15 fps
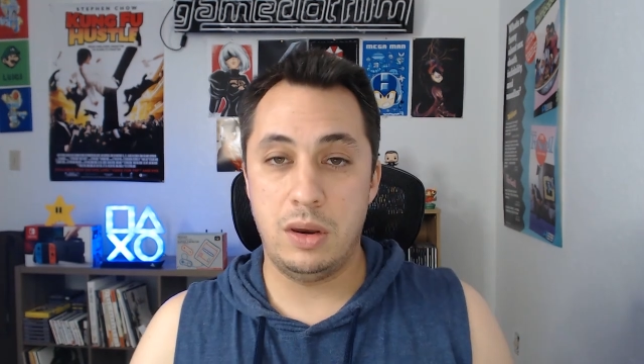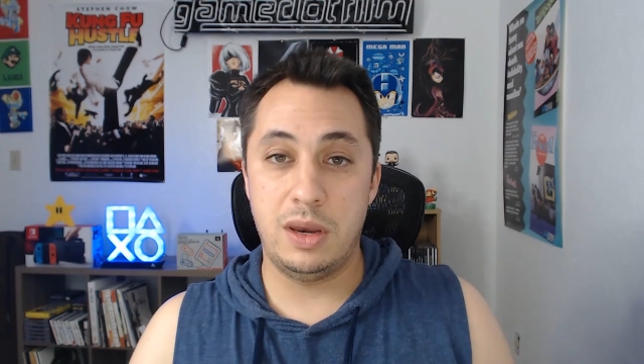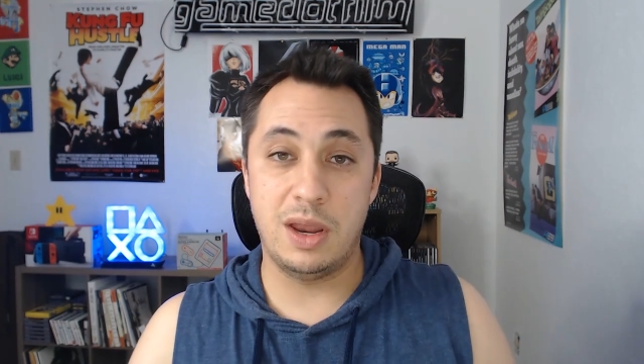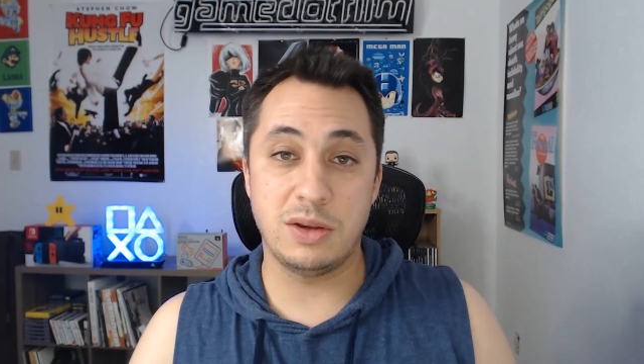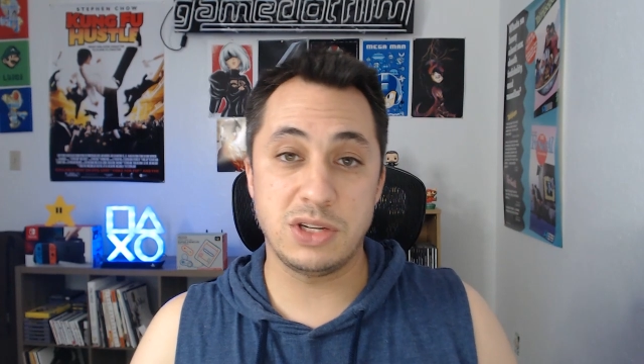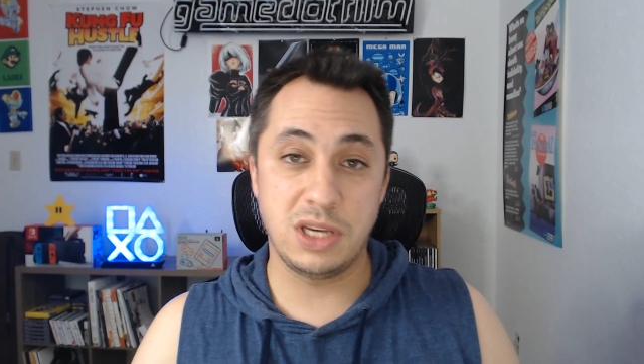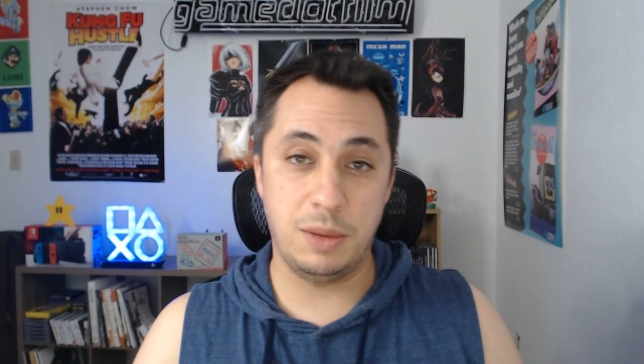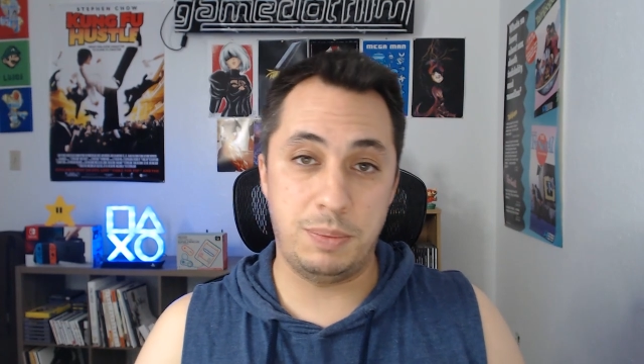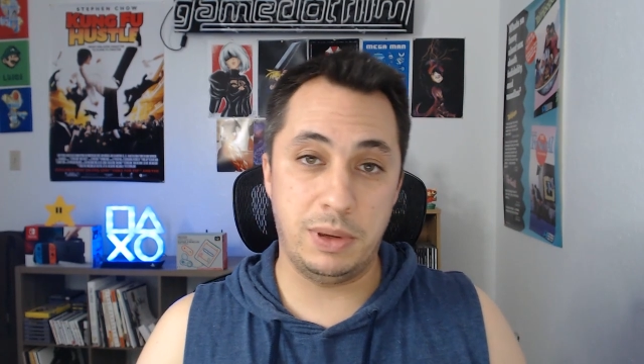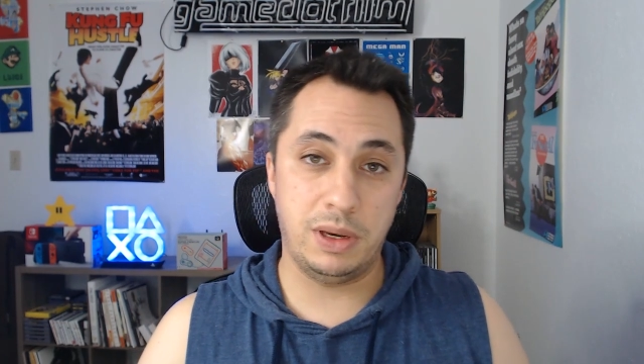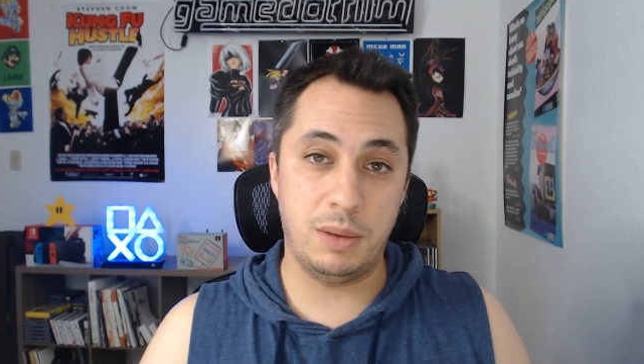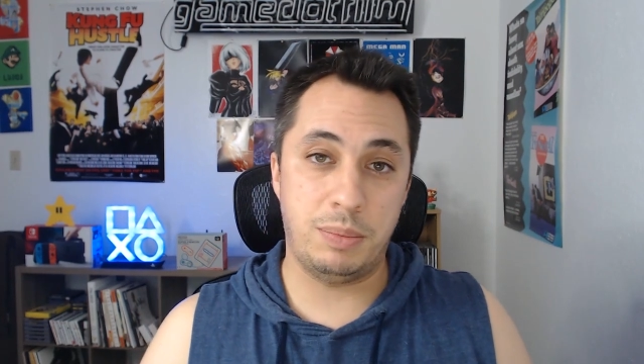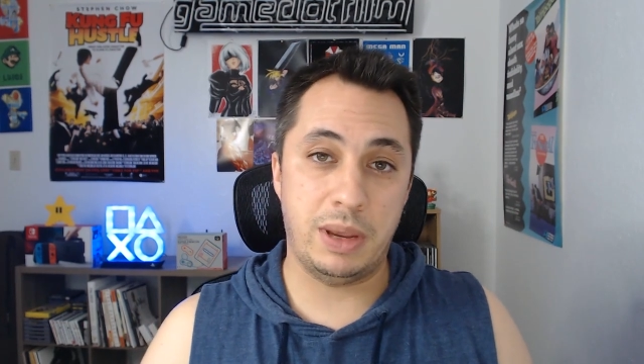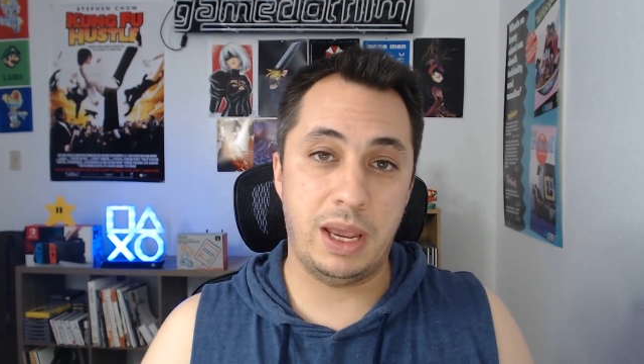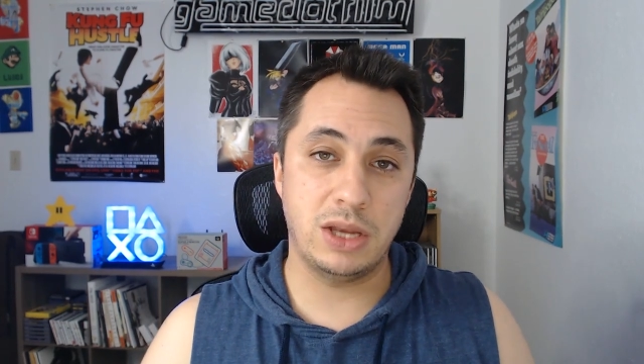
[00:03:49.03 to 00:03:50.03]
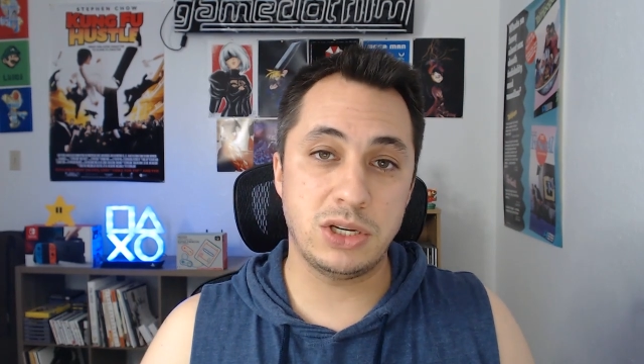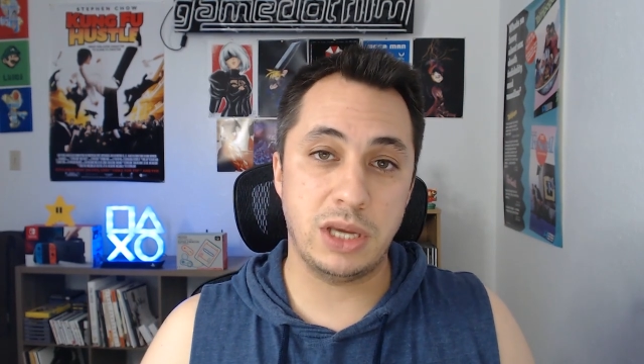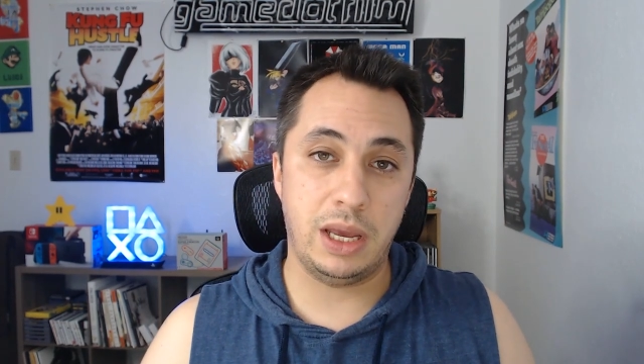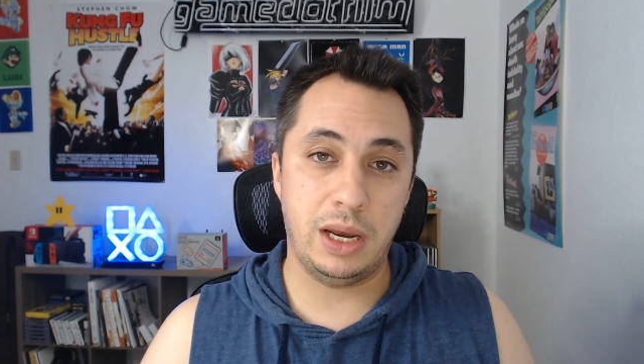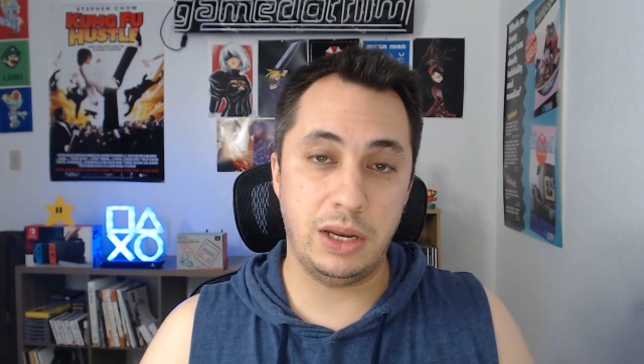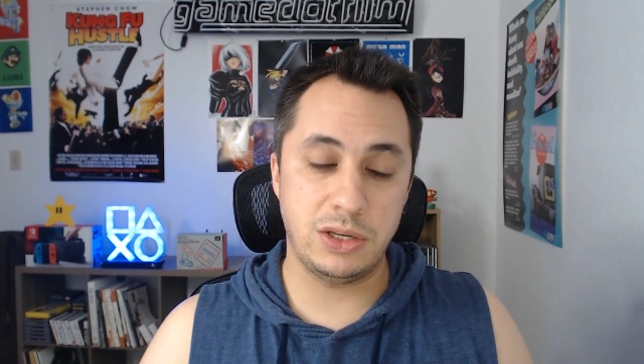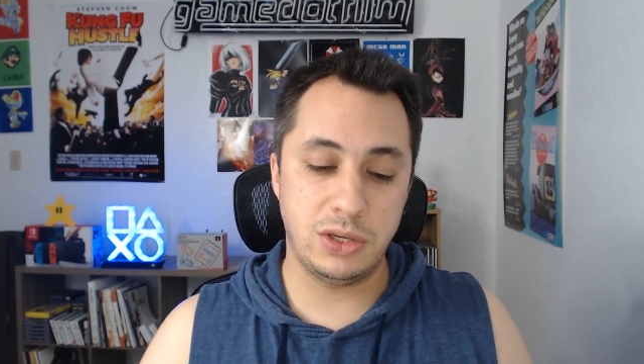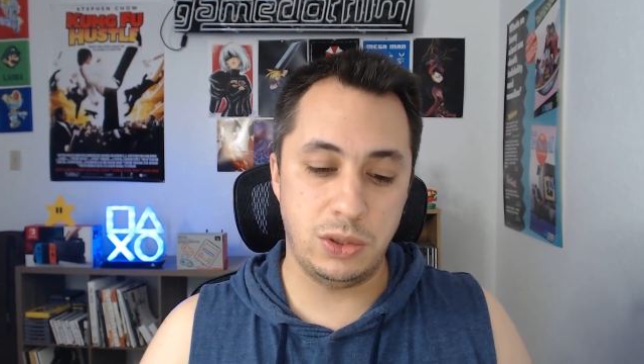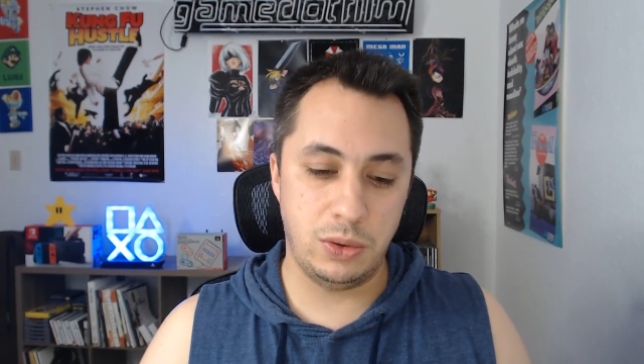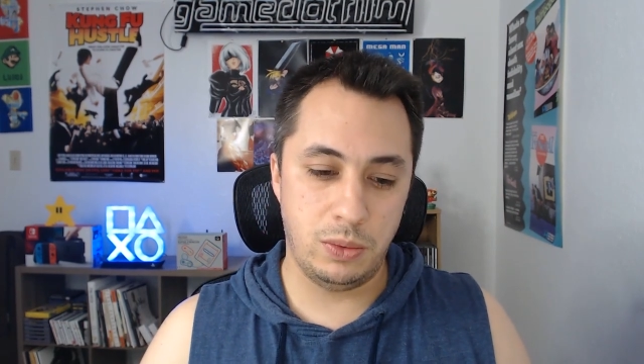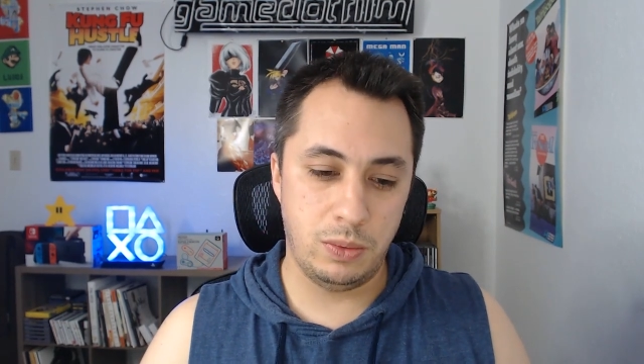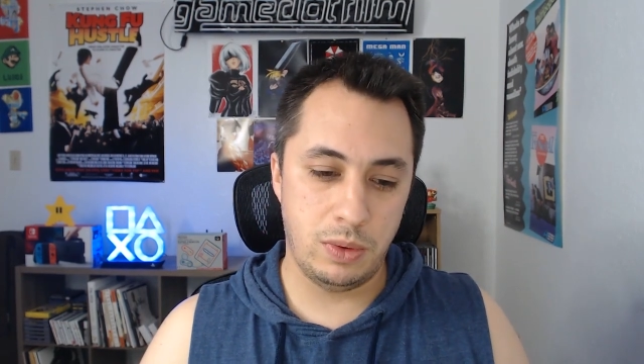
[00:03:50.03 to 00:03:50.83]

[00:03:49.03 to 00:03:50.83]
Now skipping to page 82,